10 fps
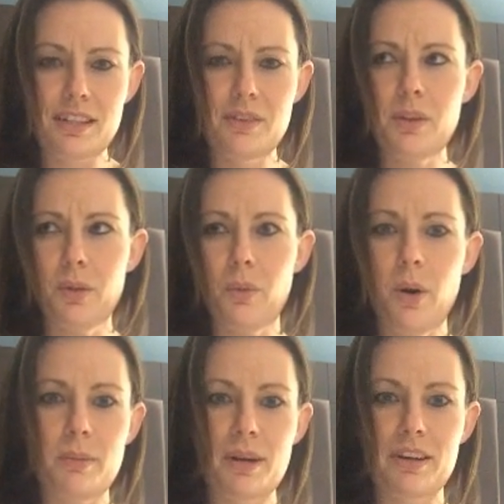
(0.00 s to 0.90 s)
Even the
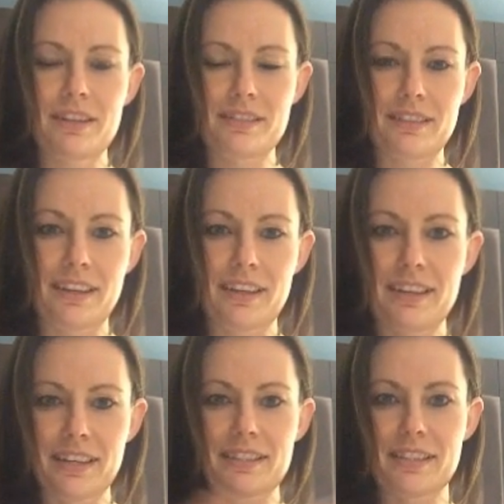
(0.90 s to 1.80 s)
Walmart is
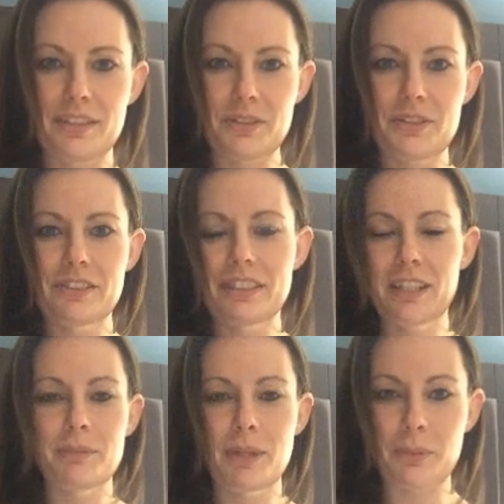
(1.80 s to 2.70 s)
like identical.
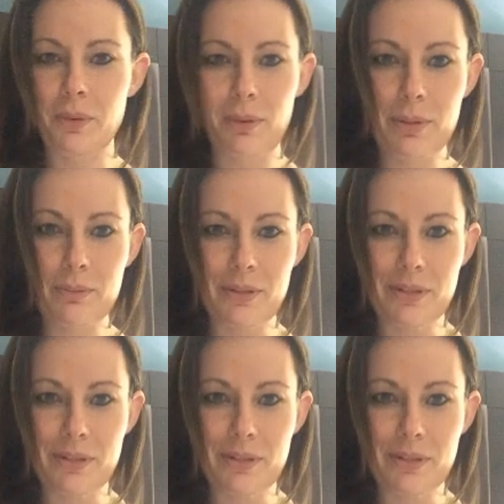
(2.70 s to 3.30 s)
And I'm not a Walmart